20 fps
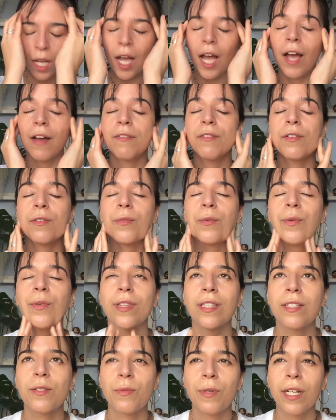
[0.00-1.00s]
I have
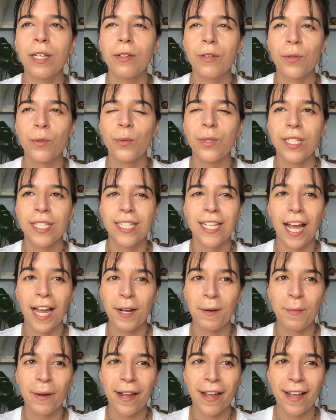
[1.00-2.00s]
this really cool design
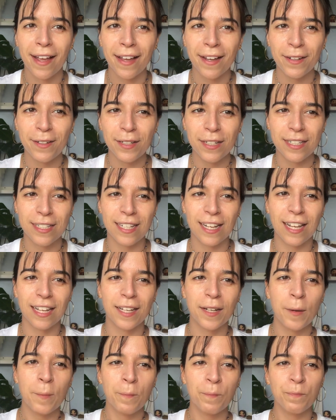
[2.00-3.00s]
in my head. It's
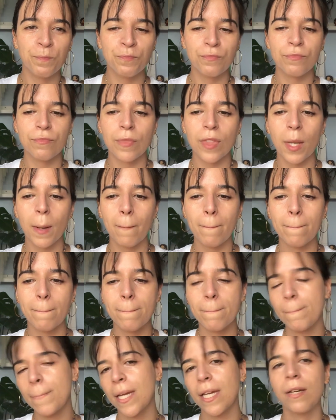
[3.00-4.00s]
like
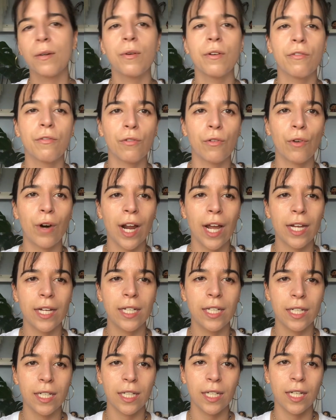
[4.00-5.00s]
pink with
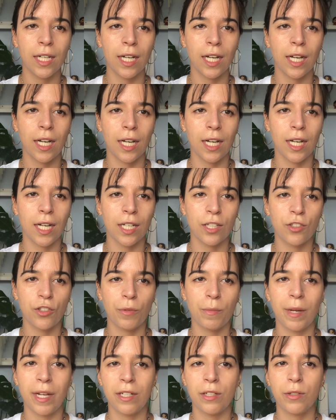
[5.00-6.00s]
red
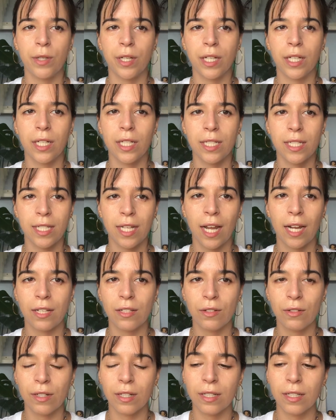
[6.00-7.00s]
geometric
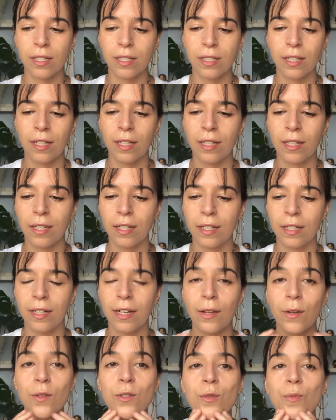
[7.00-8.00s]
designs on the
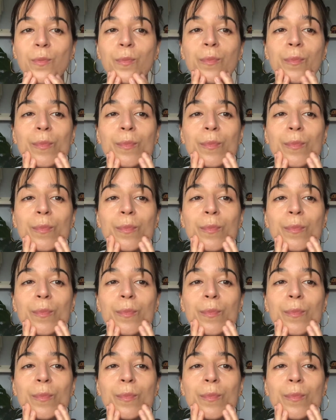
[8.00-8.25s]
nails,